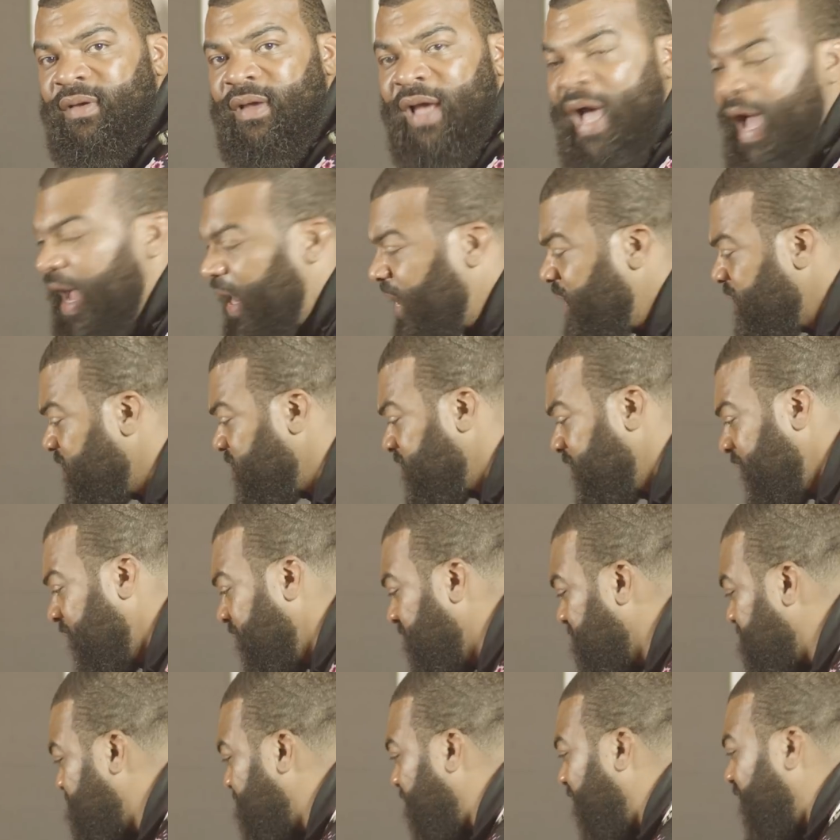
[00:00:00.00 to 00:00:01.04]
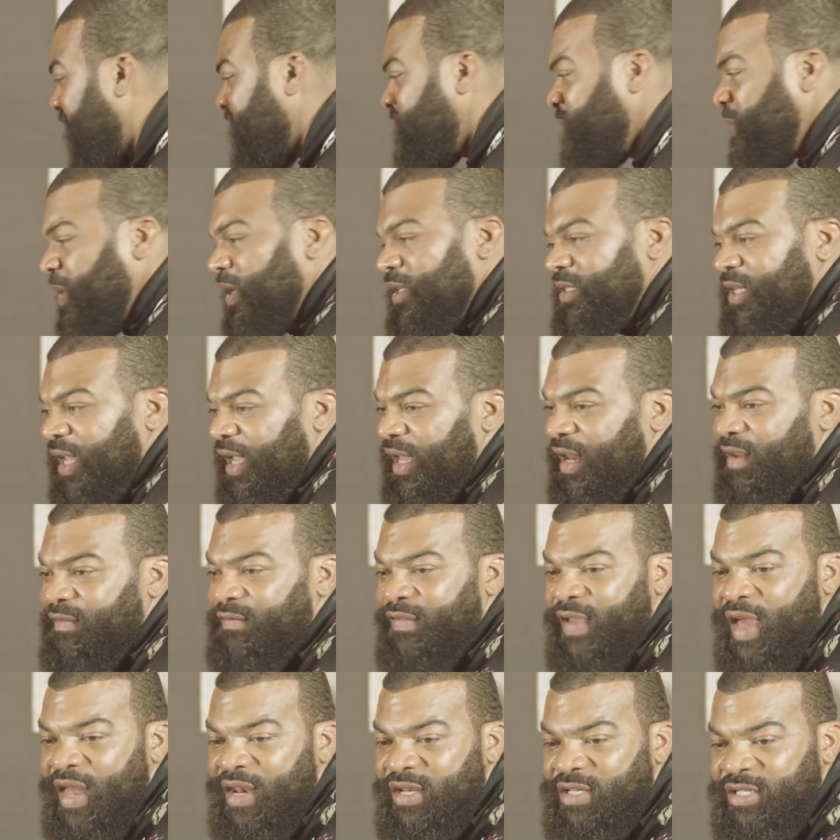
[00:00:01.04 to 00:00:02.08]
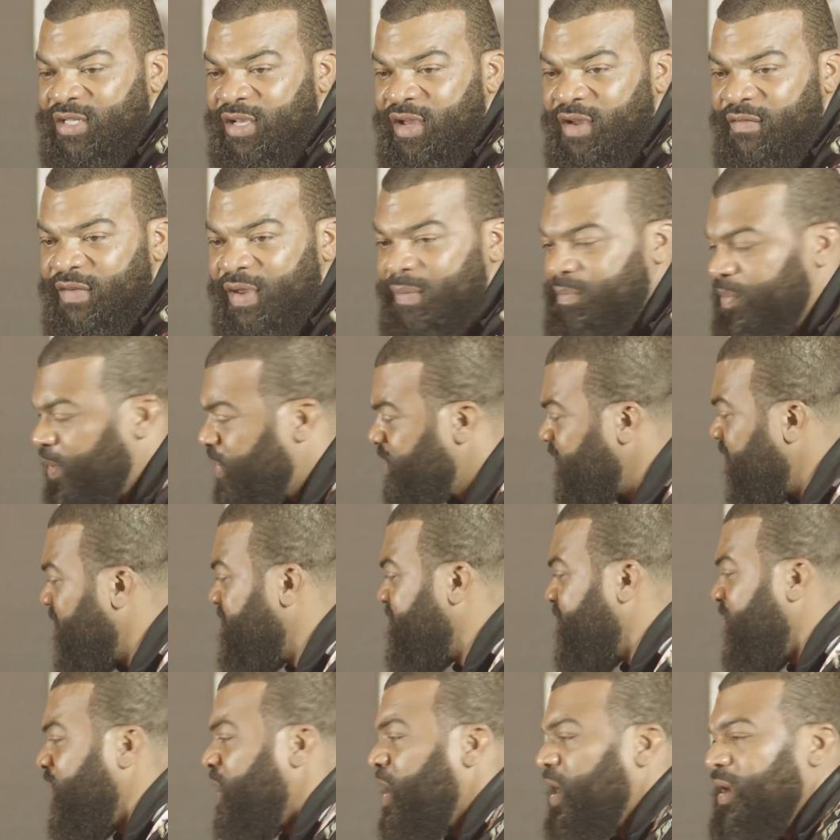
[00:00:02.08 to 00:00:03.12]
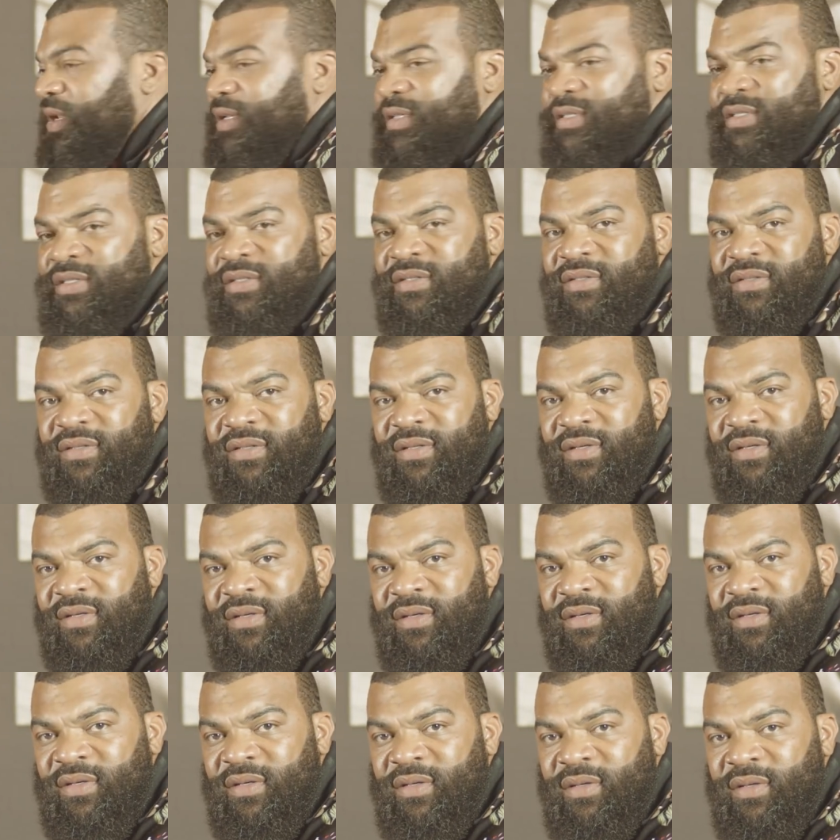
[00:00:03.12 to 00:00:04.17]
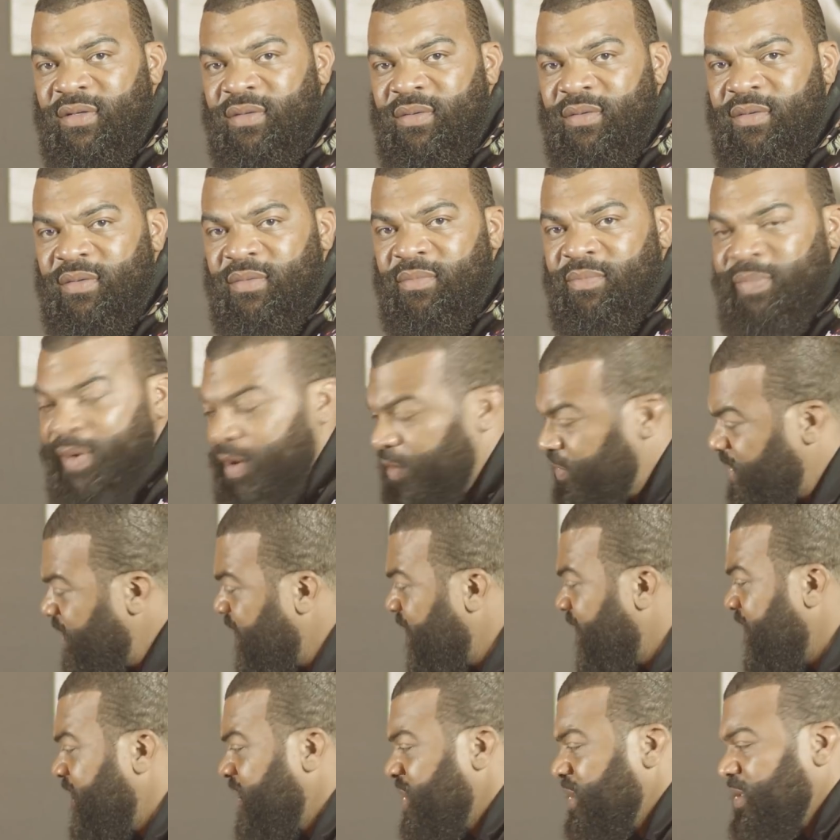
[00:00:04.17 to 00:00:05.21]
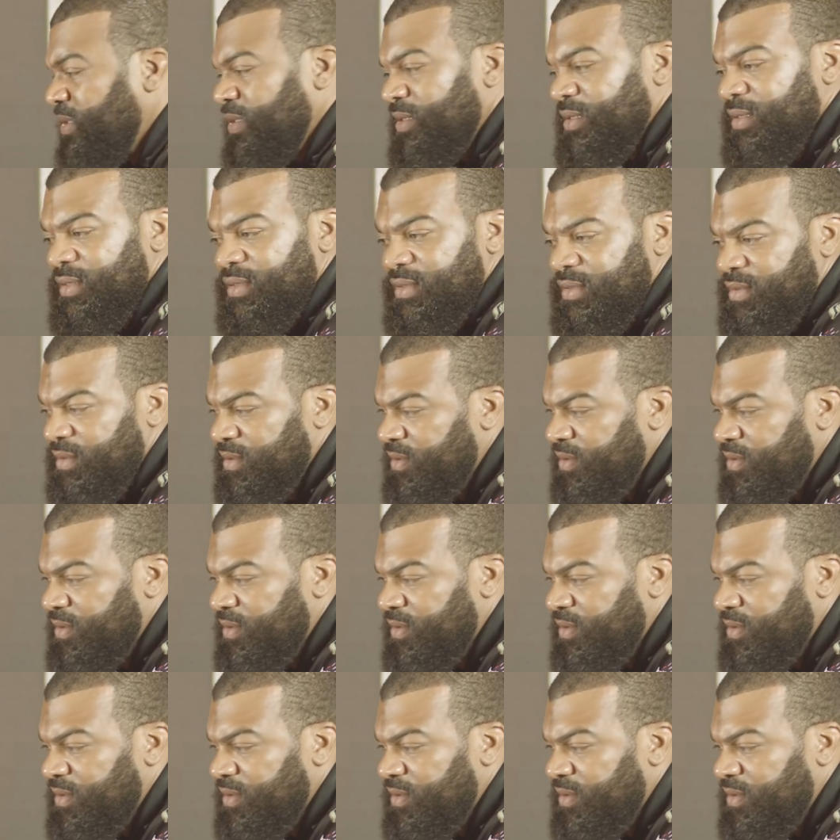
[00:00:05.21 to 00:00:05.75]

I done seen cats being taken advantage of at birthday parties, birthdays.